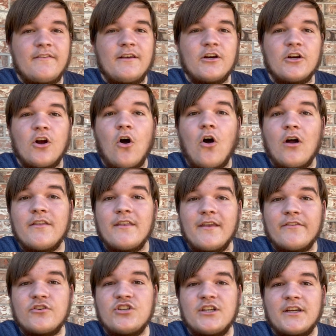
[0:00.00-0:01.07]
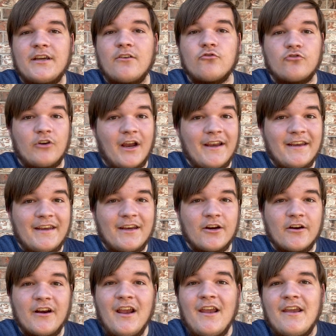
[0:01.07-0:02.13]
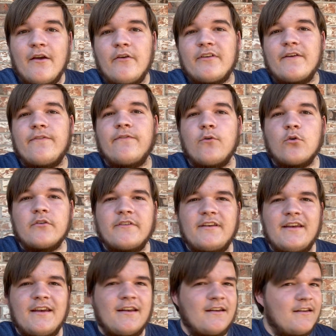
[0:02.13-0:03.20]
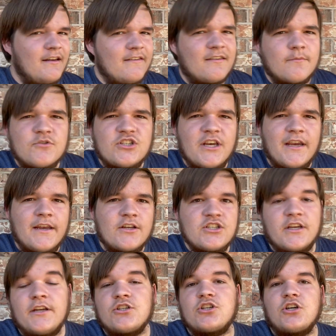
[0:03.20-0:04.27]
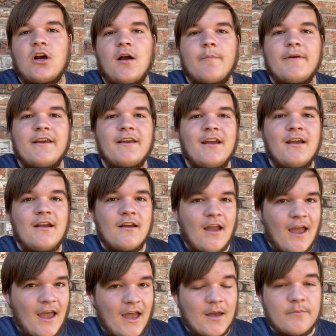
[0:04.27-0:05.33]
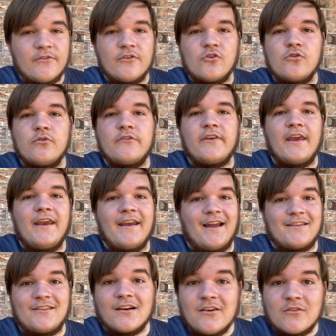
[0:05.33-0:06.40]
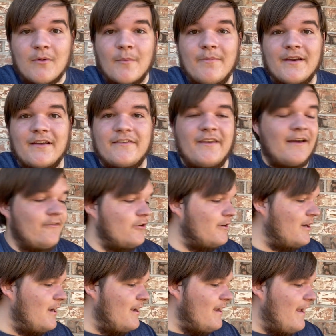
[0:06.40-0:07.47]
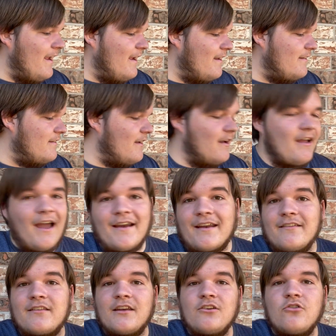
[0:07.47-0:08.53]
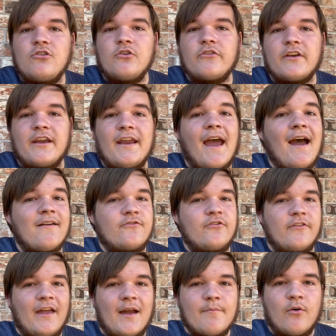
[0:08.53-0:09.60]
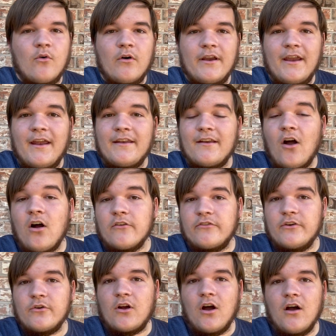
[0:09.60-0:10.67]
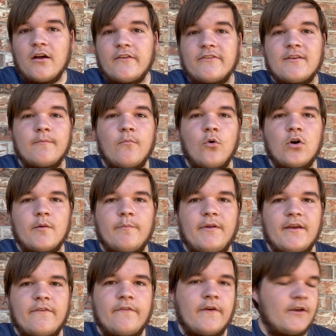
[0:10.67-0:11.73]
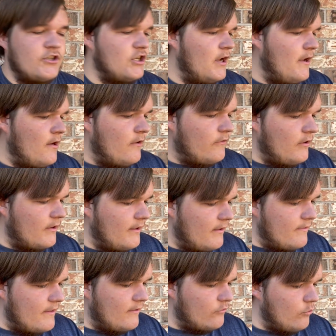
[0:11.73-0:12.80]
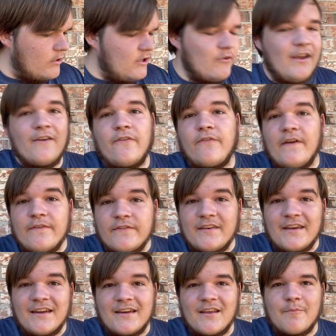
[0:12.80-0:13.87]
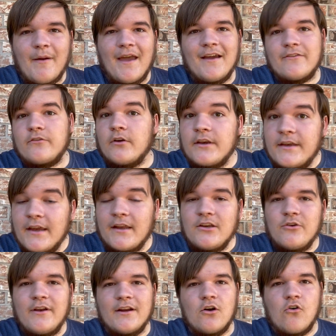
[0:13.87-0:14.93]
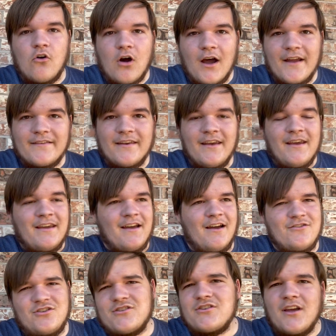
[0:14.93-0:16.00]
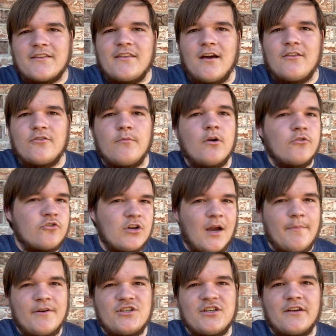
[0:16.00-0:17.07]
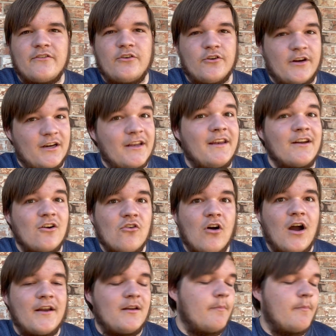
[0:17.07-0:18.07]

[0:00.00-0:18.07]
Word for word: year on this jig right here. It was a 14 and some change inch crappie absolute tank. I thought it was my biggest ever, and uh, I continued using it after that point and also caught some more big fish. So again, this one you get 15 in the pack, so again, you get a lot. Uh, just like the other, most crappie jigs, you're gonna get a lot in the